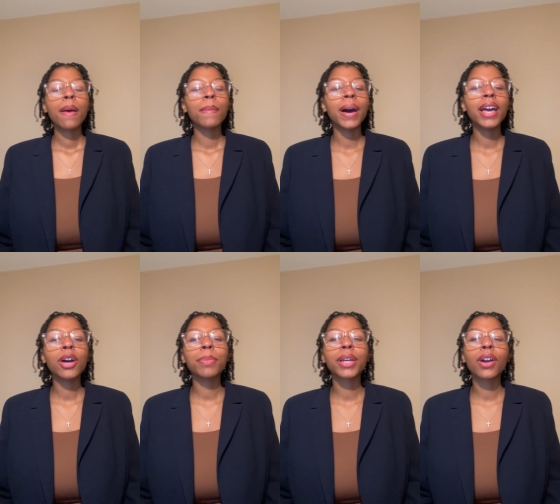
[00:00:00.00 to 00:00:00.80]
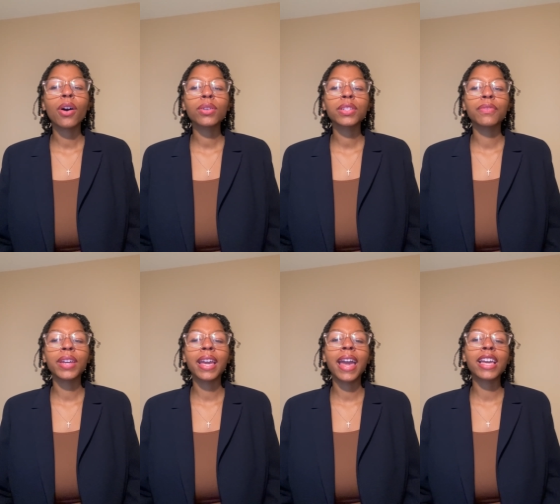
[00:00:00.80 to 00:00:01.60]
by helping
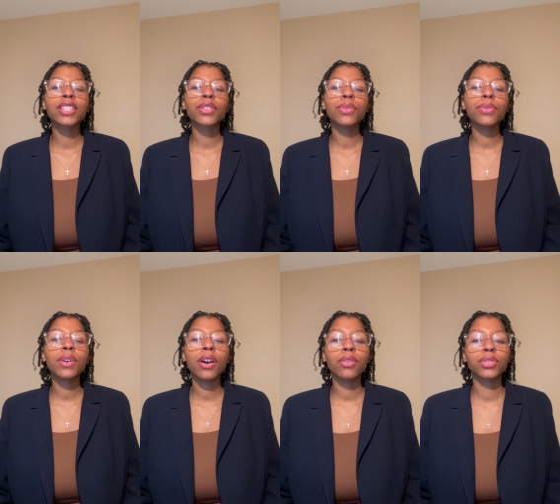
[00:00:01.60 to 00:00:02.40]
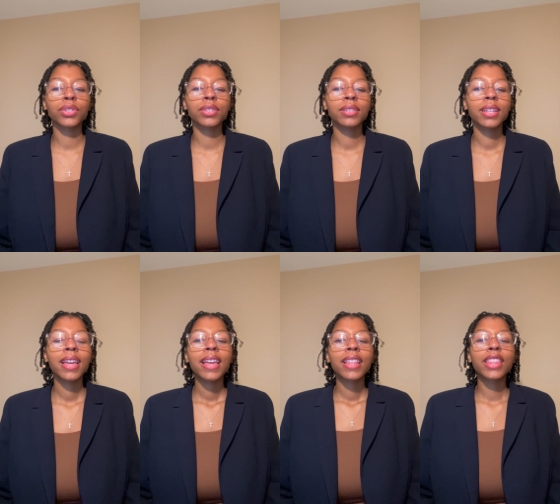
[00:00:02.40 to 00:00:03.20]
cultivate a school culture
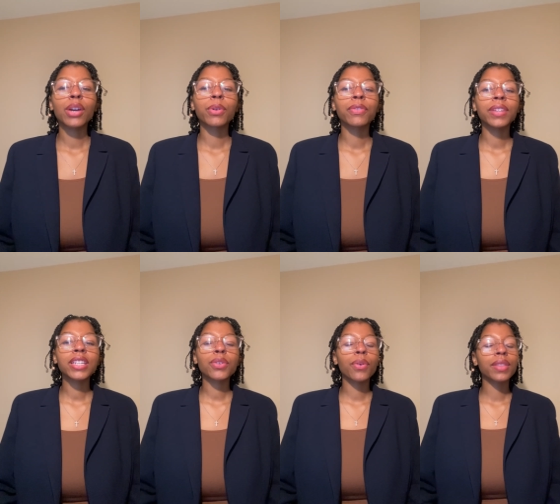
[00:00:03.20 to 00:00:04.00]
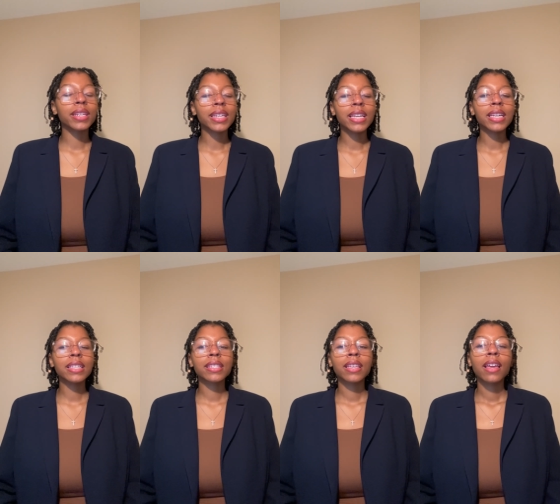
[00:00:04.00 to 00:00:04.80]
that reflects on the
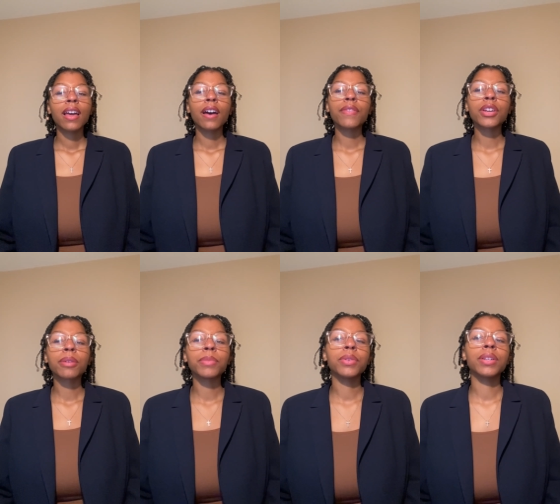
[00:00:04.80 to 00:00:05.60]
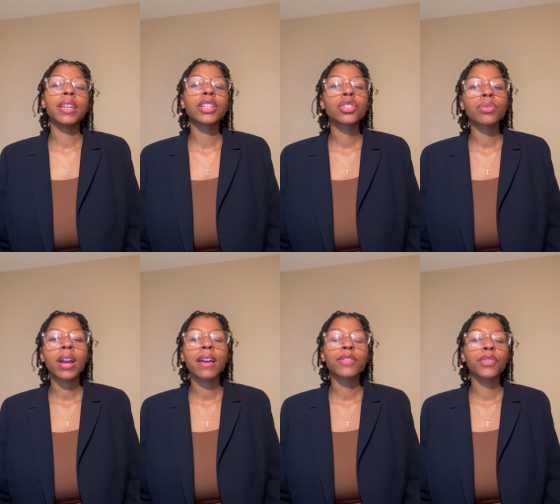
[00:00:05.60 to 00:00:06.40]
needs of the community and
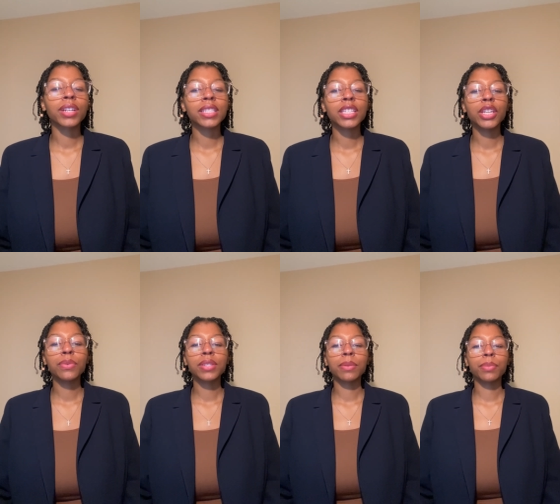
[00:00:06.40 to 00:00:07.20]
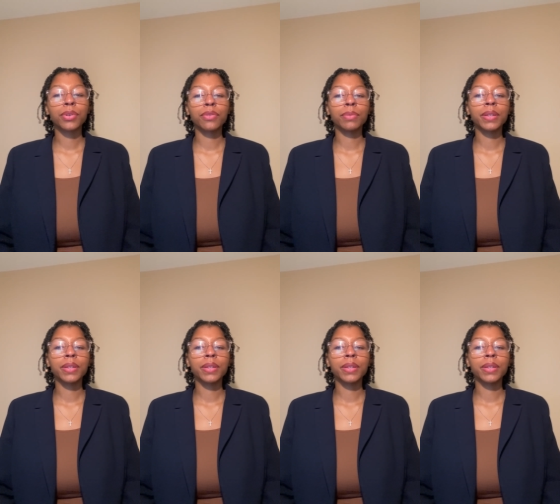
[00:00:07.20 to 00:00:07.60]
strives for continuous improvement.